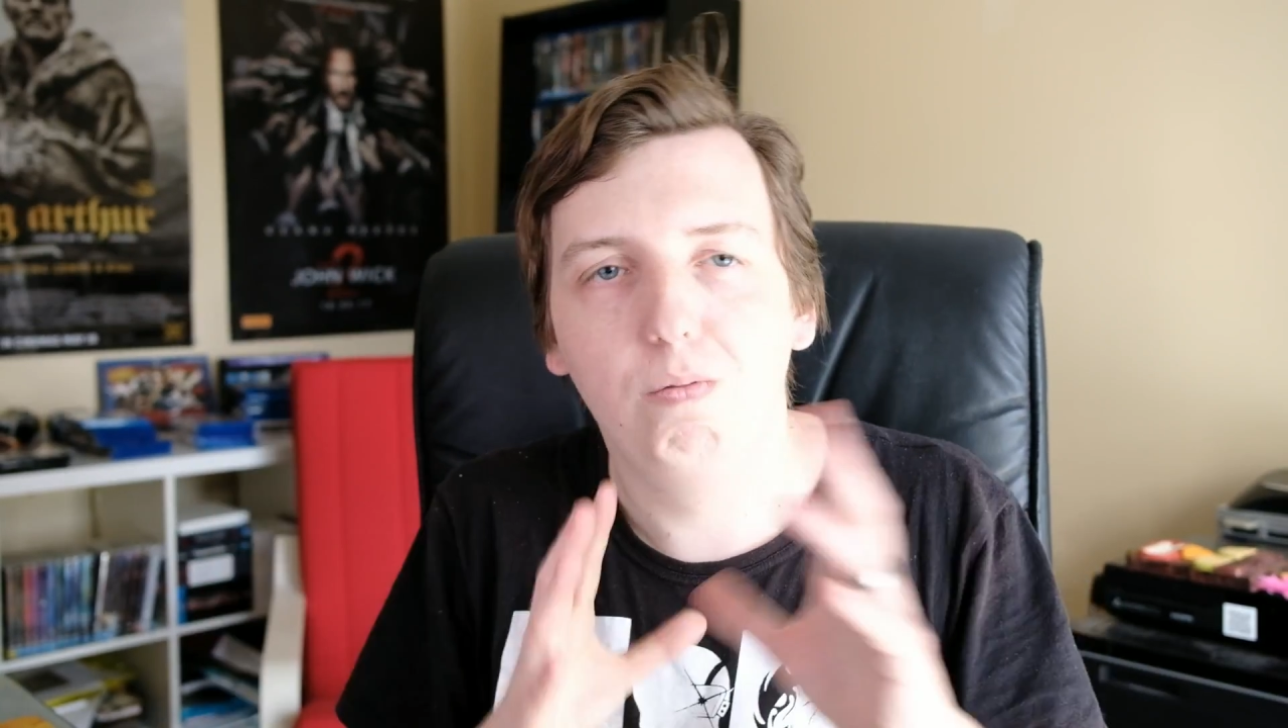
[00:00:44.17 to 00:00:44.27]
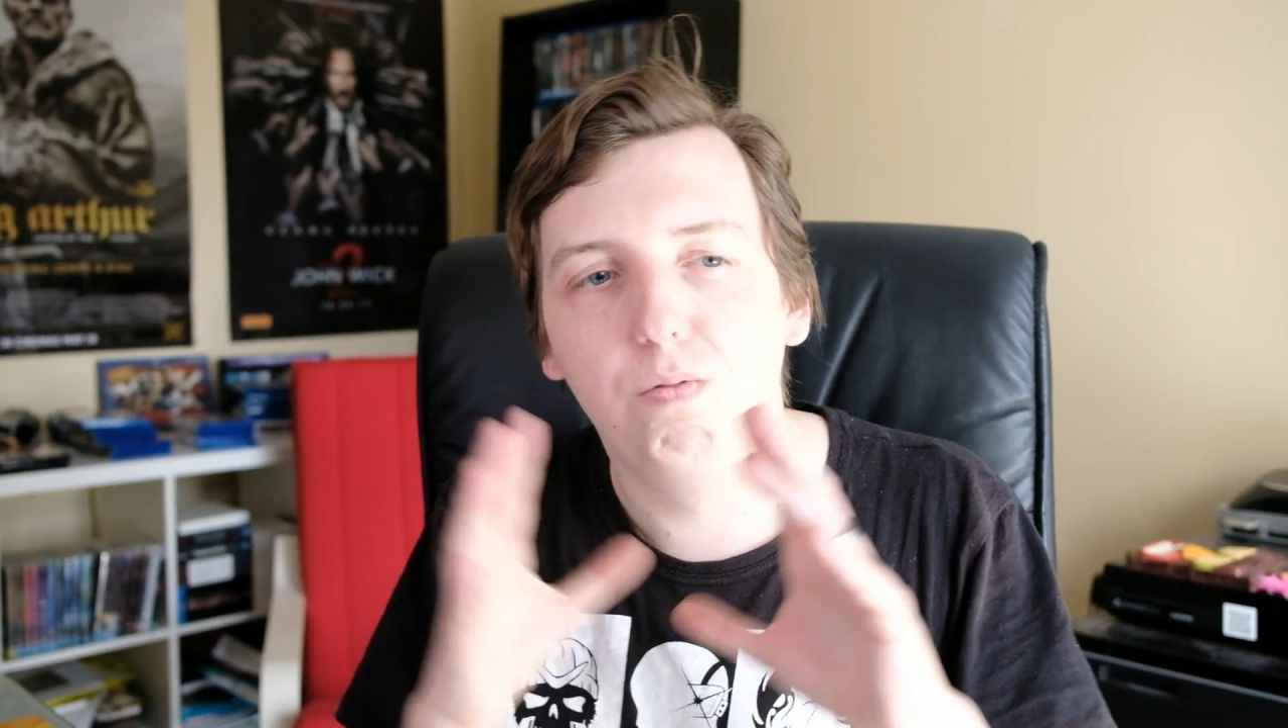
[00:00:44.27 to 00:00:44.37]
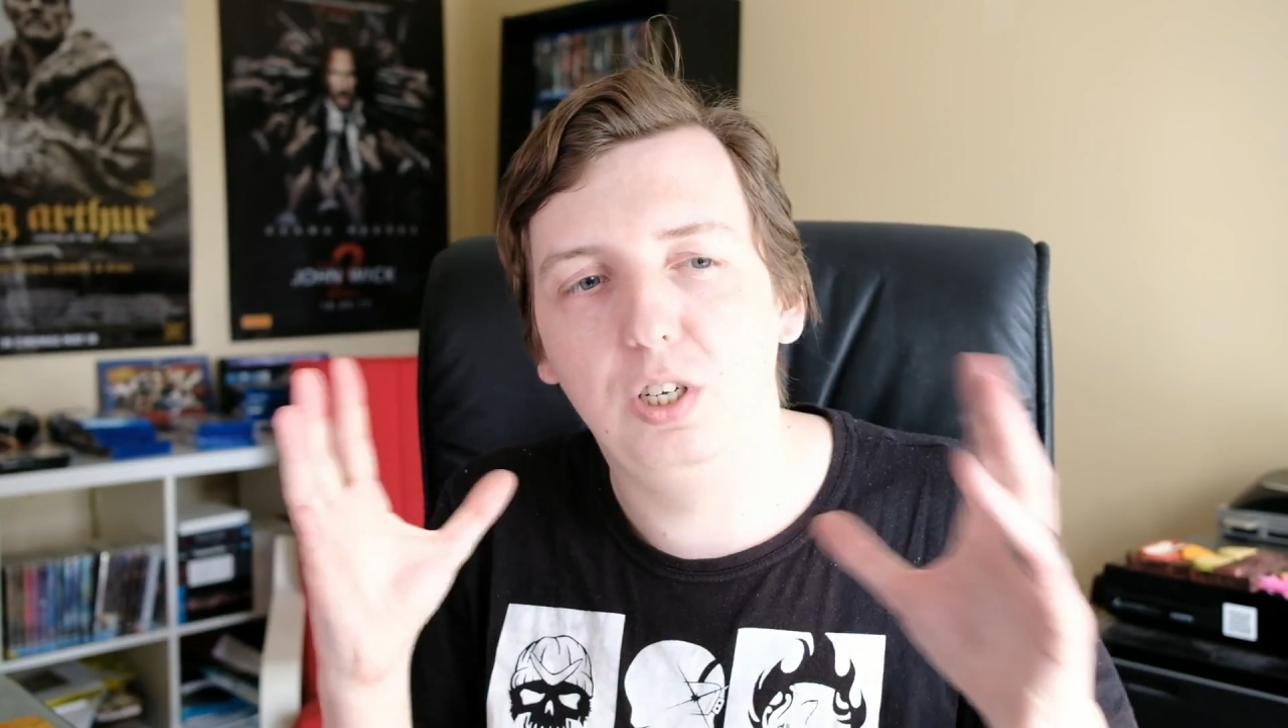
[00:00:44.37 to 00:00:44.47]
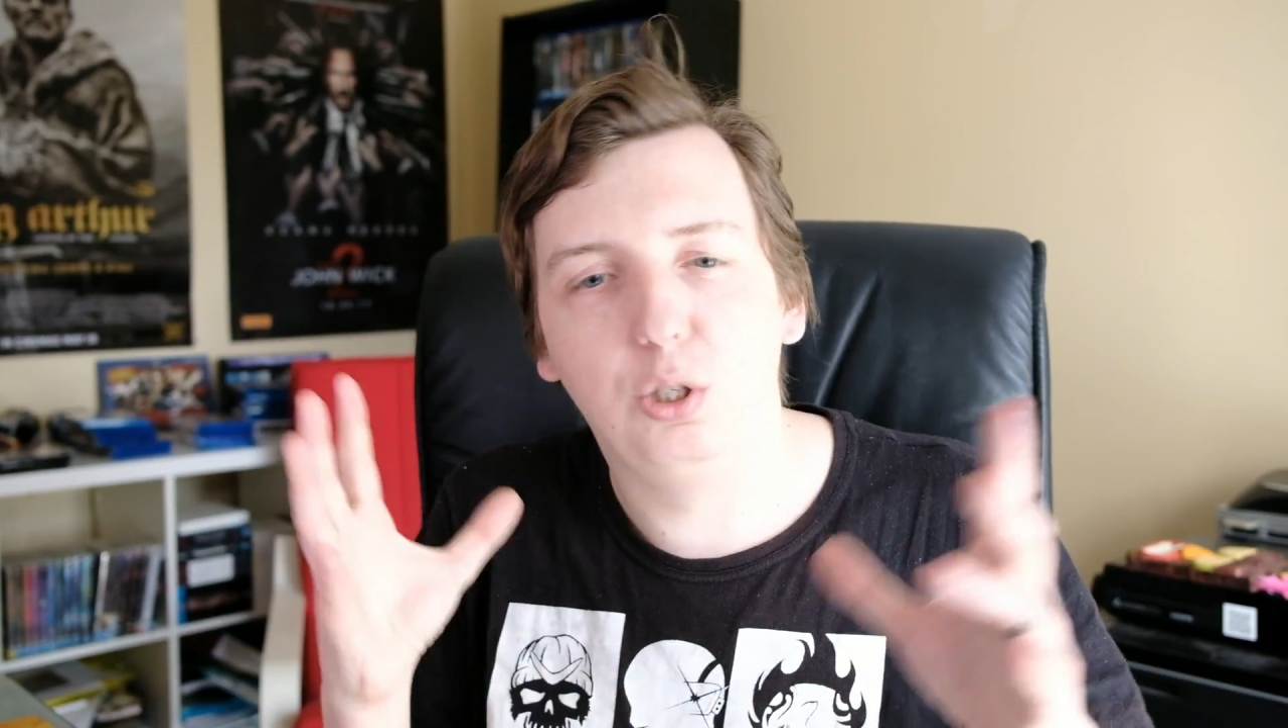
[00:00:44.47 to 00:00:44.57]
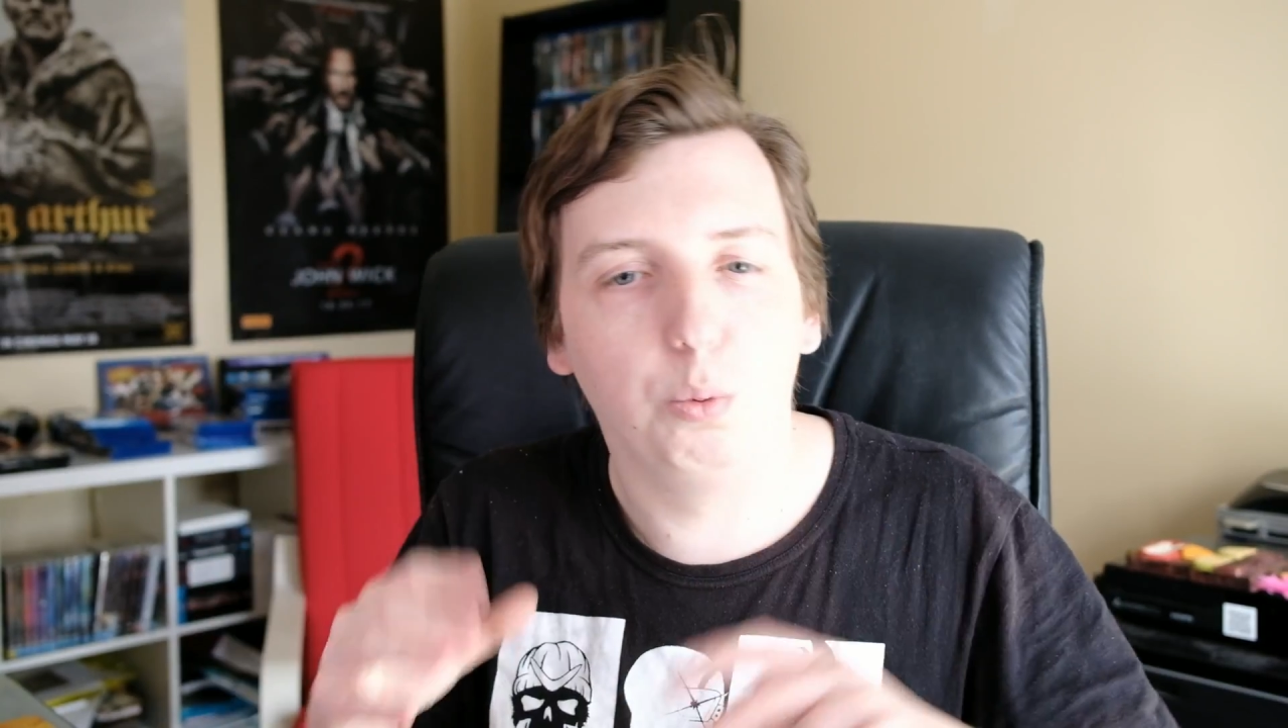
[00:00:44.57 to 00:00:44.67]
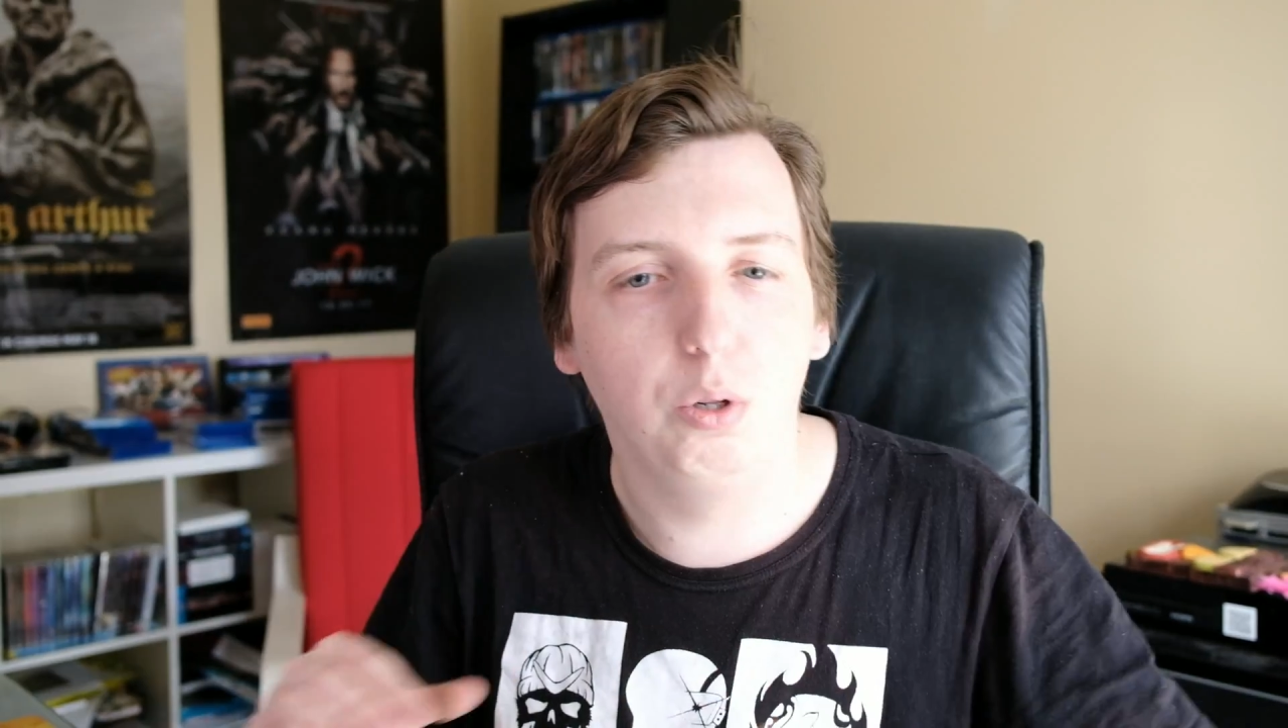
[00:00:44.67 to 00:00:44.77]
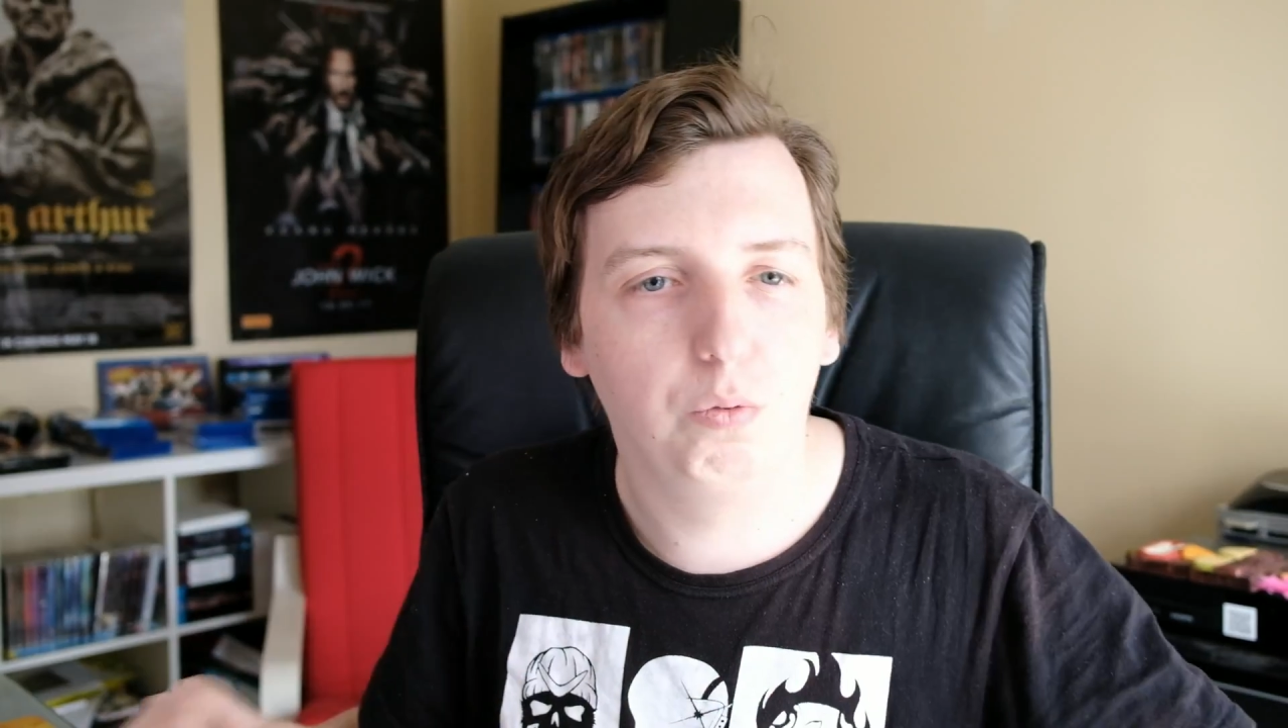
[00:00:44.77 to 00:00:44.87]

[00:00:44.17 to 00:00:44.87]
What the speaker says: visual